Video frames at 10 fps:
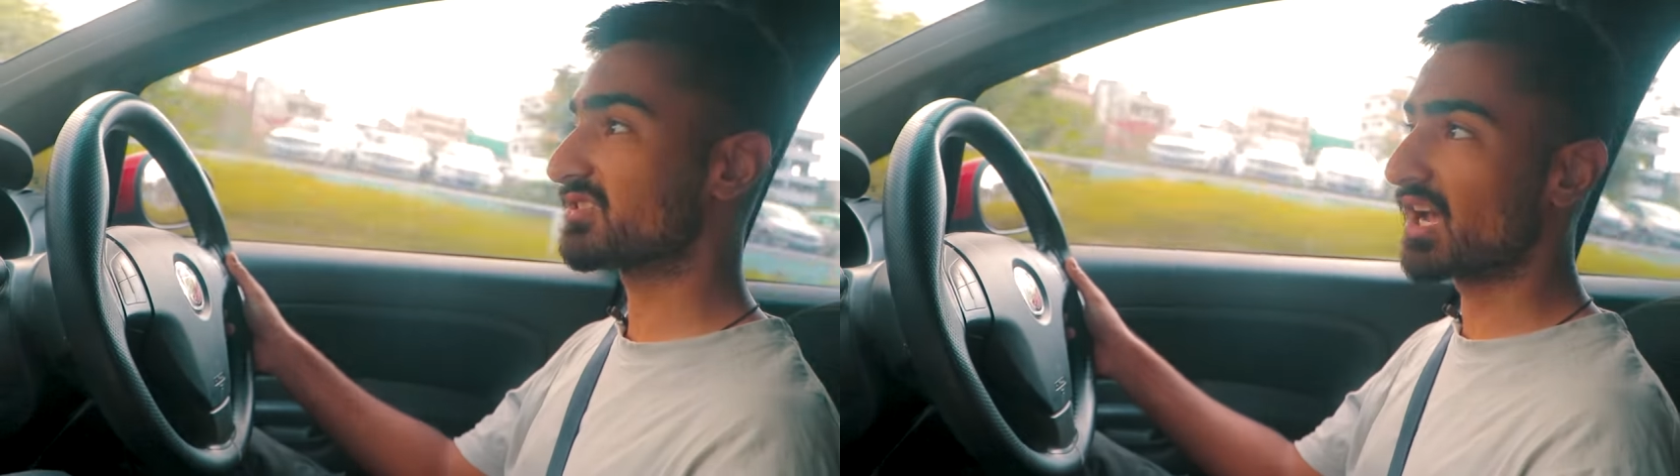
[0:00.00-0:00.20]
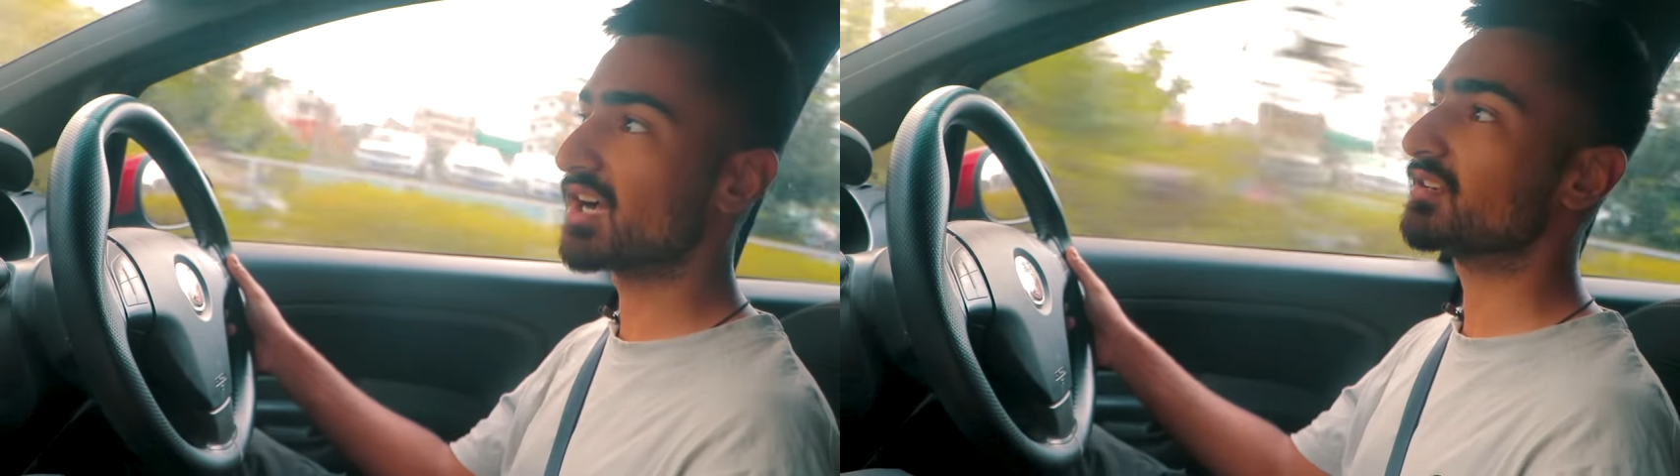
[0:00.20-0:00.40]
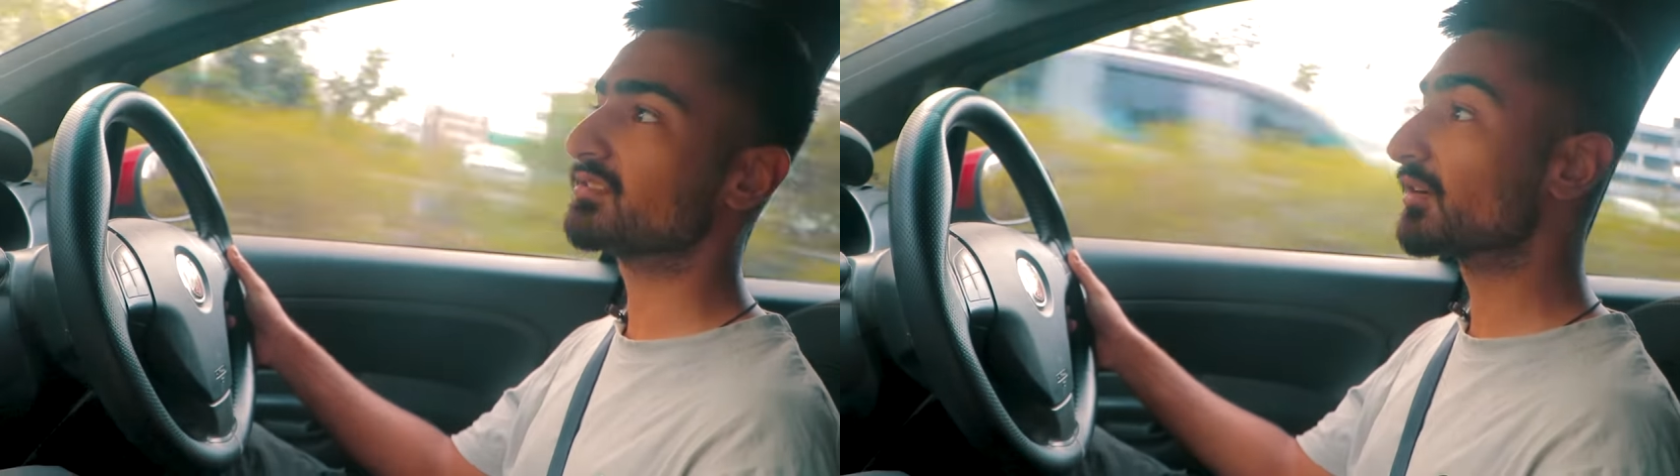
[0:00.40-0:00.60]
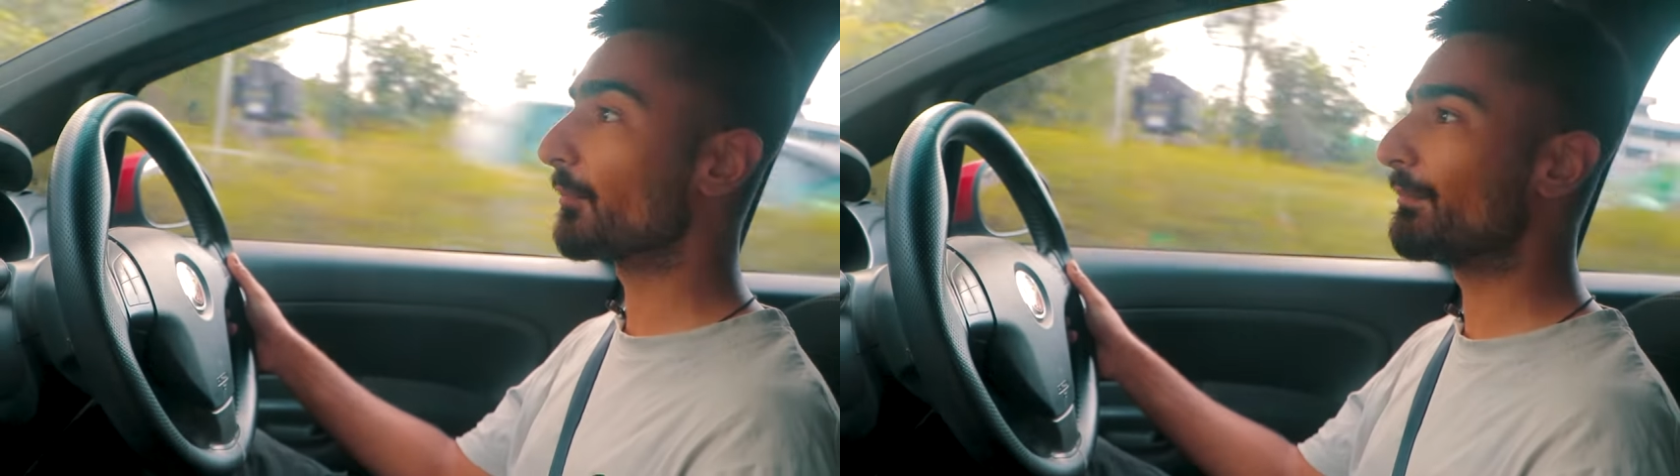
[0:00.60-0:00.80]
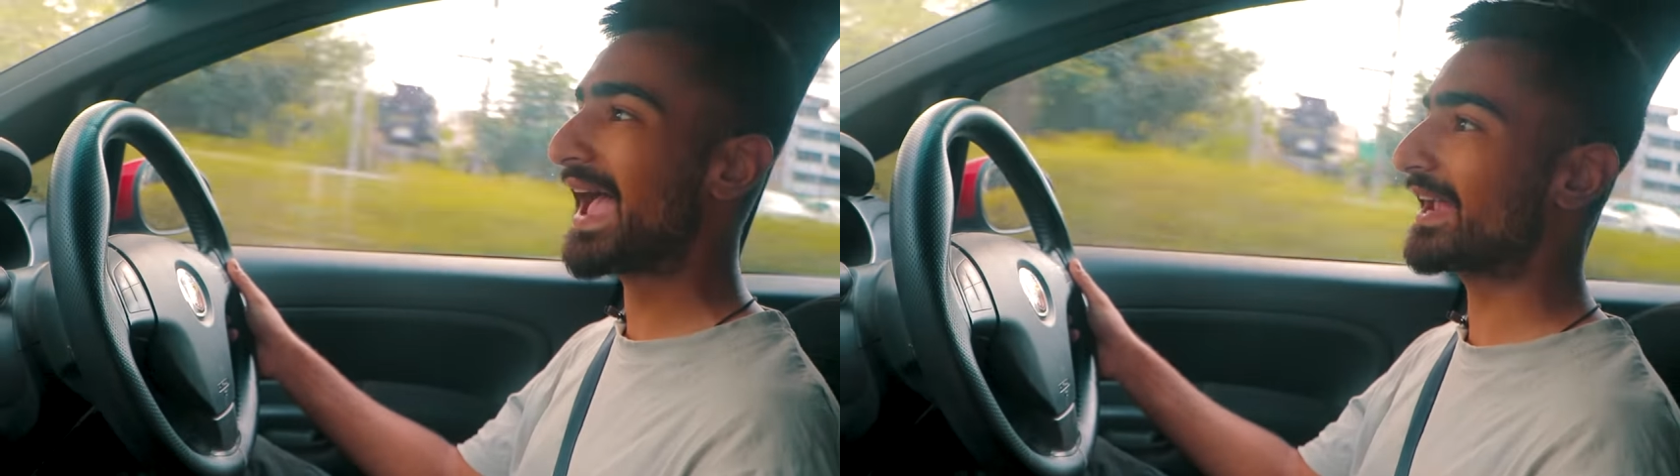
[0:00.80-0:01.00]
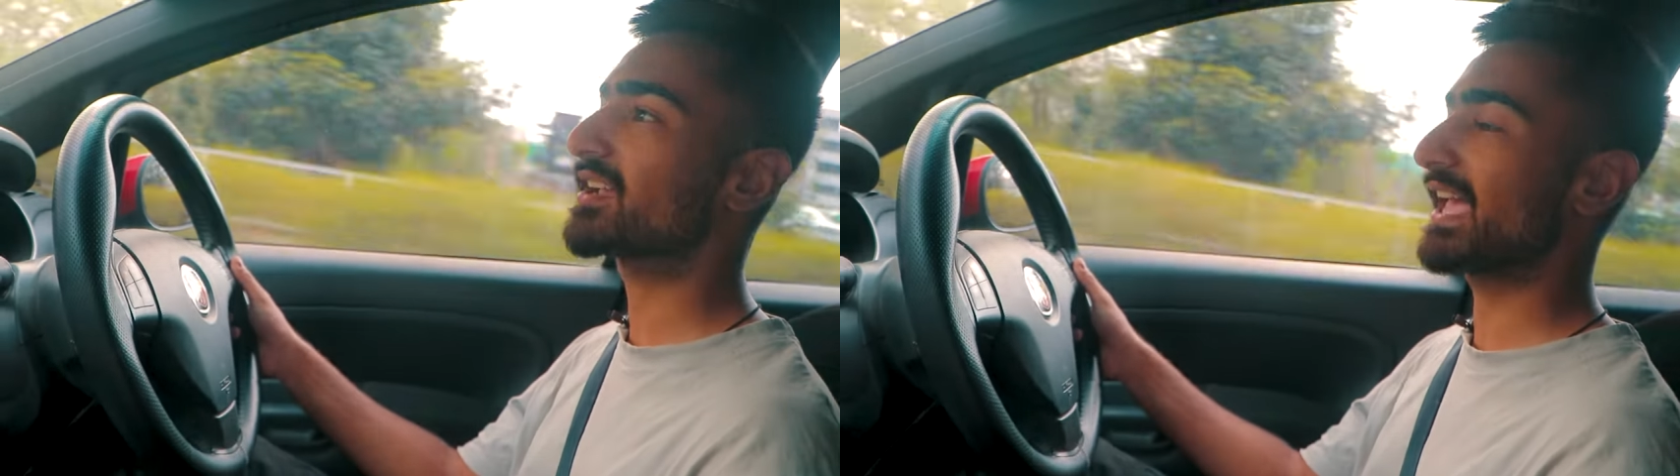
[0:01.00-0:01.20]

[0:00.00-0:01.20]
young back